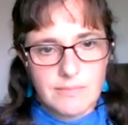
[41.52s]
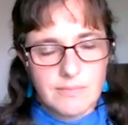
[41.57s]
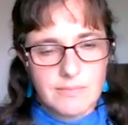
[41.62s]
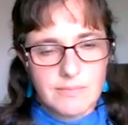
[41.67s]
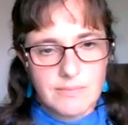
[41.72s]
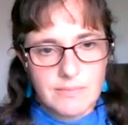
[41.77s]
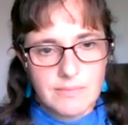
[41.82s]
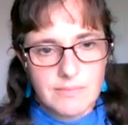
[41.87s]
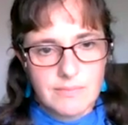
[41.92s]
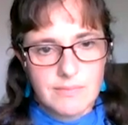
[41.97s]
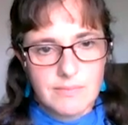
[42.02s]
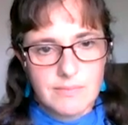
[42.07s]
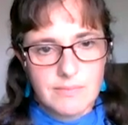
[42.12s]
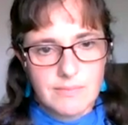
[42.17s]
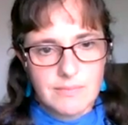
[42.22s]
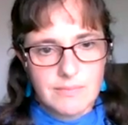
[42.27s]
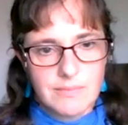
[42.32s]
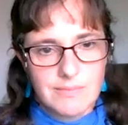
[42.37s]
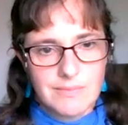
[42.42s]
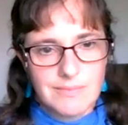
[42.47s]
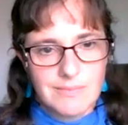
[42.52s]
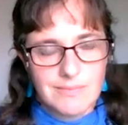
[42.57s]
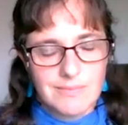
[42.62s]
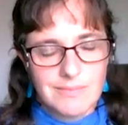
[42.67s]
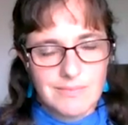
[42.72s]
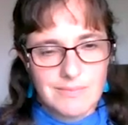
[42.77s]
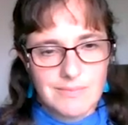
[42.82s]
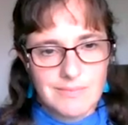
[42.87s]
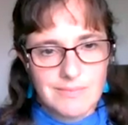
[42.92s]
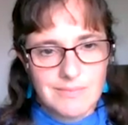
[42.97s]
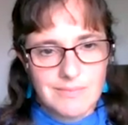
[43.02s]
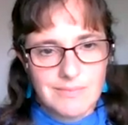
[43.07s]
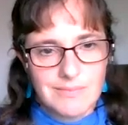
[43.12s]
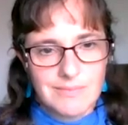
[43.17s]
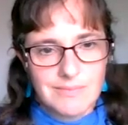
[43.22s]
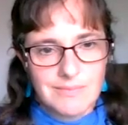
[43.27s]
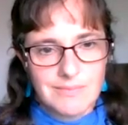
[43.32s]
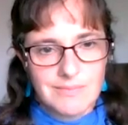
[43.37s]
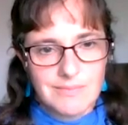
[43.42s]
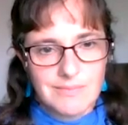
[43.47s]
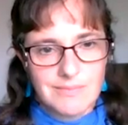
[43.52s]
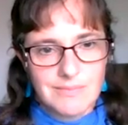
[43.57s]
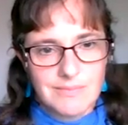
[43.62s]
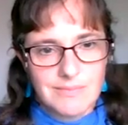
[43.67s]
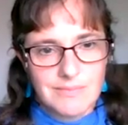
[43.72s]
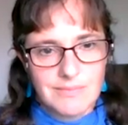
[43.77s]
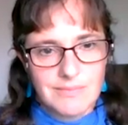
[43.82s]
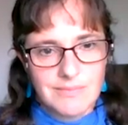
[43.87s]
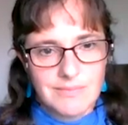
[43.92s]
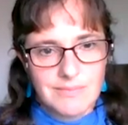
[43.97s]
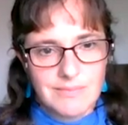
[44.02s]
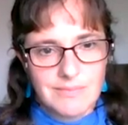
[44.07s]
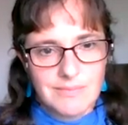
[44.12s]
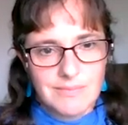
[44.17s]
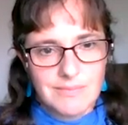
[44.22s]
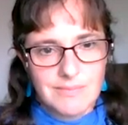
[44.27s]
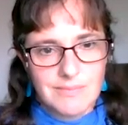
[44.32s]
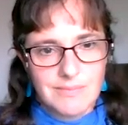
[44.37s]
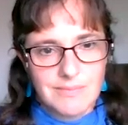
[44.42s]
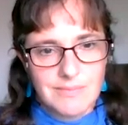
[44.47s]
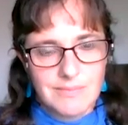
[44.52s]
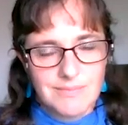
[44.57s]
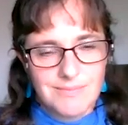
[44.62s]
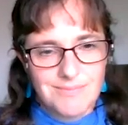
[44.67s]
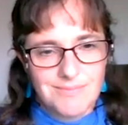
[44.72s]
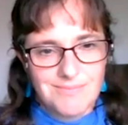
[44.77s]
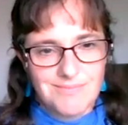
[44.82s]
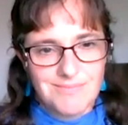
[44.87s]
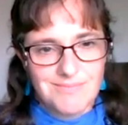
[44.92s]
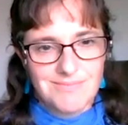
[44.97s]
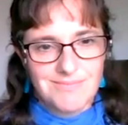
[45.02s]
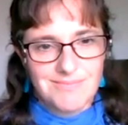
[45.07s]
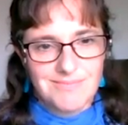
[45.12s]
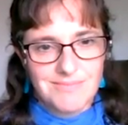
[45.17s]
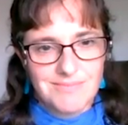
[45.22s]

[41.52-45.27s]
No words are spoken by the person on screen.